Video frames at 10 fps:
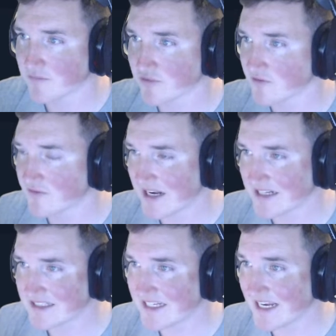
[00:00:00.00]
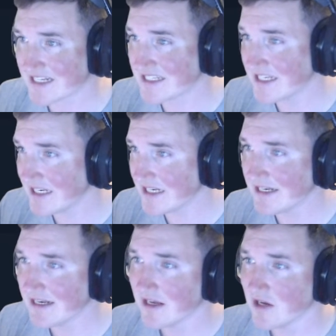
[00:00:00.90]

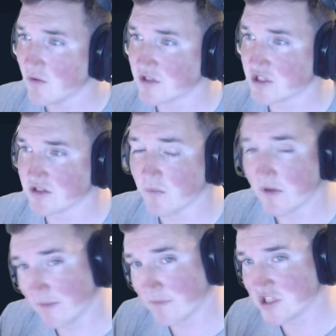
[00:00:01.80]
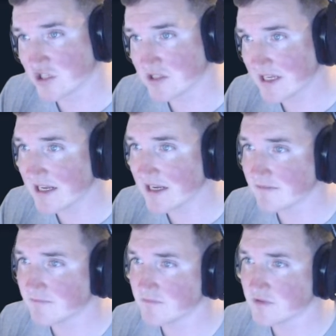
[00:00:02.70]
proof.txt, which is the one that we just
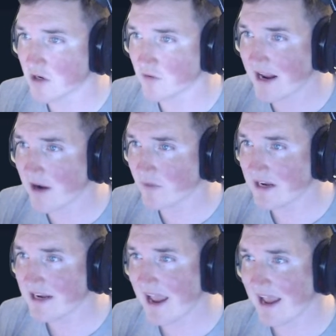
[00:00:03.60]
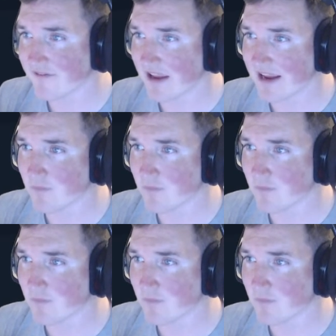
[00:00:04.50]
did. So now we have a